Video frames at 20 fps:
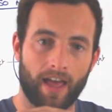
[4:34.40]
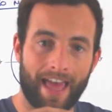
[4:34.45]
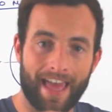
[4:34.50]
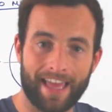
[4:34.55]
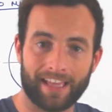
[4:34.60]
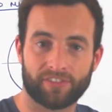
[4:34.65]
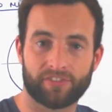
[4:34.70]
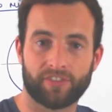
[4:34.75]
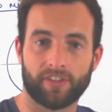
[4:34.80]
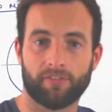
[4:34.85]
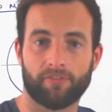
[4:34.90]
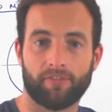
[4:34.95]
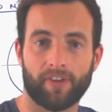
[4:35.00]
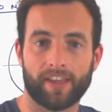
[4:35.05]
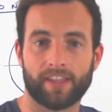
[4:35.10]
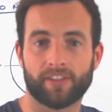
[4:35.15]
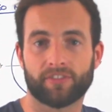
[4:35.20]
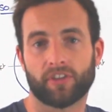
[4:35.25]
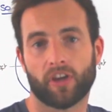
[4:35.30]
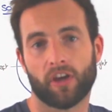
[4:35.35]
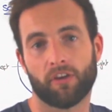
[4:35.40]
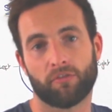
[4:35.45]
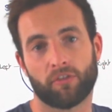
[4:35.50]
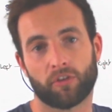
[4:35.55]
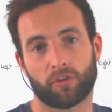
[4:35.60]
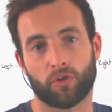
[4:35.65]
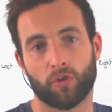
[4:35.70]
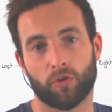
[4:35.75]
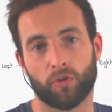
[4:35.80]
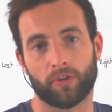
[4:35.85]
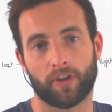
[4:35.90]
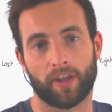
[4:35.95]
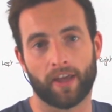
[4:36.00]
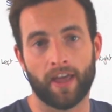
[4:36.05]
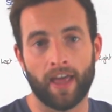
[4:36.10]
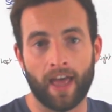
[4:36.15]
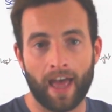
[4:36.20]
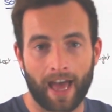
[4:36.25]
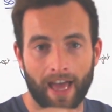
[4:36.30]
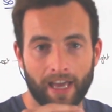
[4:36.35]
exit phase of the
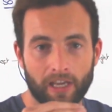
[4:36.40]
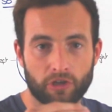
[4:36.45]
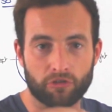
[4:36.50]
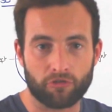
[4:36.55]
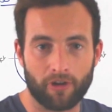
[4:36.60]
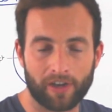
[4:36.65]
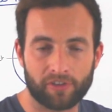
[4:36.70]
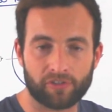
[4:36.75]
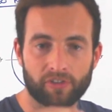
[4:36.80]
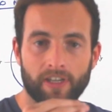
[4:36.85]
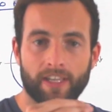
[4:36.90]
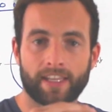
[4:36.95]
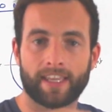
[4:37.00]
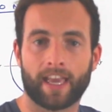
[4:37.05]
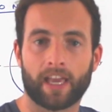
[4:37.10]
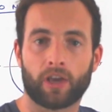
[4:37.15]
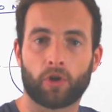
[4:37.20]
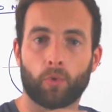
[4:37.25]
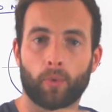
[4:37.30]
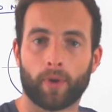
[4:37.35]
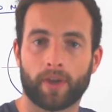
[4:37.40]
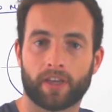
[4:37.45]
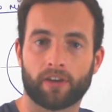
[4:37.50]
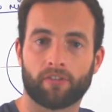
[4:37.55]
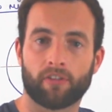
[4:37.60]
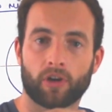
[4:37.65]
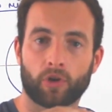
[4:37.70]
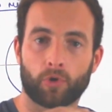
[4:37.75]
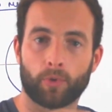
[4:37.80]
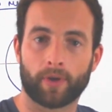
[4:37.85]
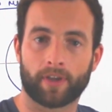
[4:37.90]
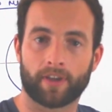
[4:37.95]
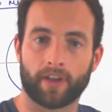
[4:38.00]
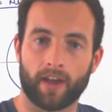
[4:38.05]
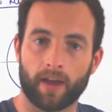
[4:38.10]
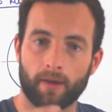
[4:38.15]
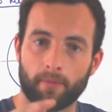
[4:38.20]
corner and gradually get quicker and quicker